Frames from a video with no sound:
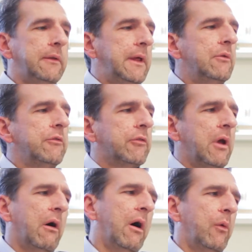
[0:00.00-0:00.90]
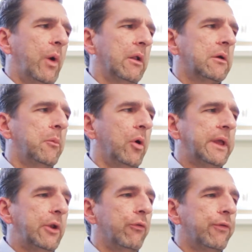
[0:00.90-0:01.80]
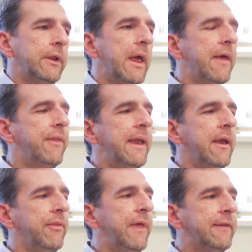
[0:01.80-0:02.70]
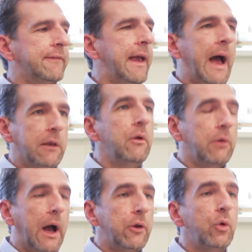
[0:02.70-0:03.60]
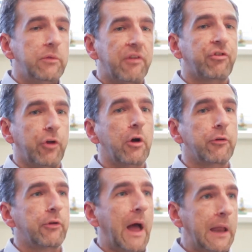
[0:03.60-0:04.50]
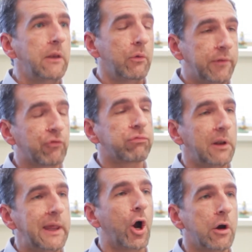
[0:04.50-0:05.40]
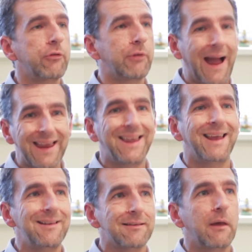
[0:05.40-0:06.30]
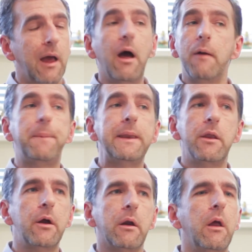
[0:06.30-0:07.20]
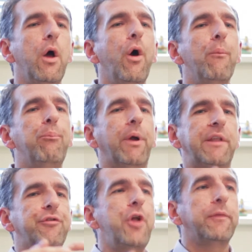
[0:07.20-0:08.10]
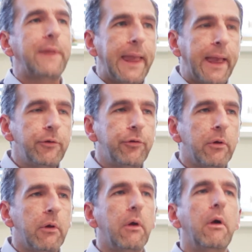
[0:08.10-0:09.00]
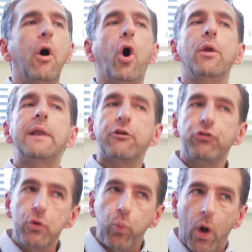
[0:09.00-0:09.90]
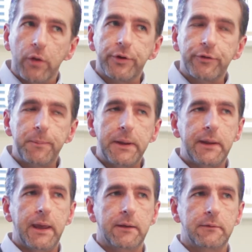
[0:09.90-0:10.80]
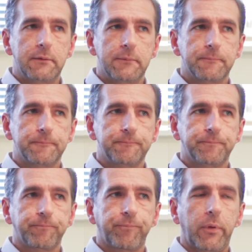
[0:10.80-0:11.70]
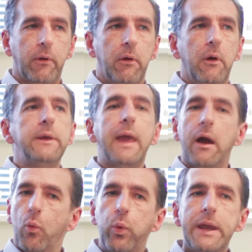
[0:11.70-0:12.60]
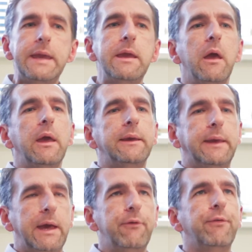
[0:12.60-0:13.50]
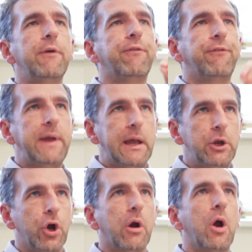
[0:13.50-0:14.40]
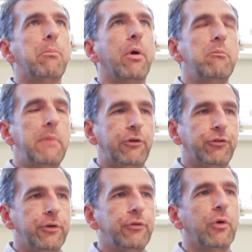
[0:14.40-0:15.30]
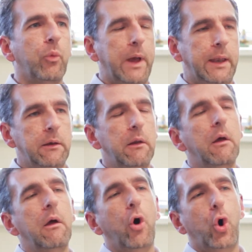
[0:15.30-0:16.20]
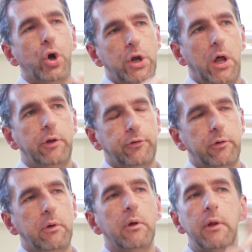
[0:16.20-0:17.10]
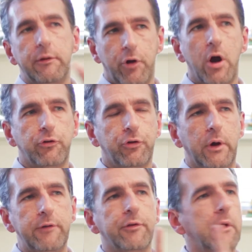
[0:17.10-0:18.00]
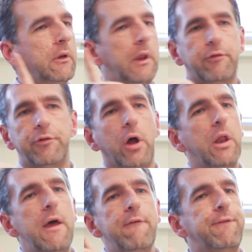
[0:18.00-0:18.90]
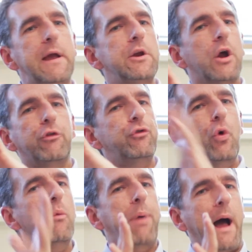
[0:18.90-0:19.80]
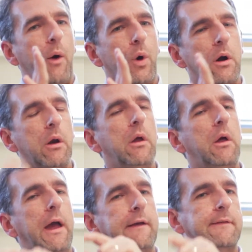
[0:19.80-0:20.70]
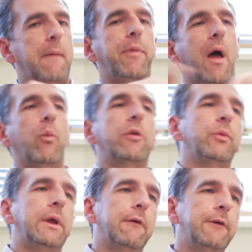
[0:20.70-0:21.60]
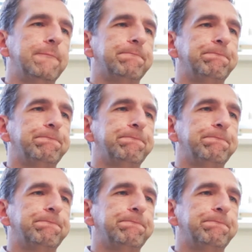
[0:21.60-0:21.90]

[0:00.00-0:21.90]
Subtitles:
They don't say, oh, well, come on, get over it. They say, I know this sucks. I know this really hurts. I get it. I've been there. But it's not the end. Unless you want it to be the end. It doesn't have to be terminal. We give failure permission to win or not. It's our choice. It's not. Failure has no power except that which we give it.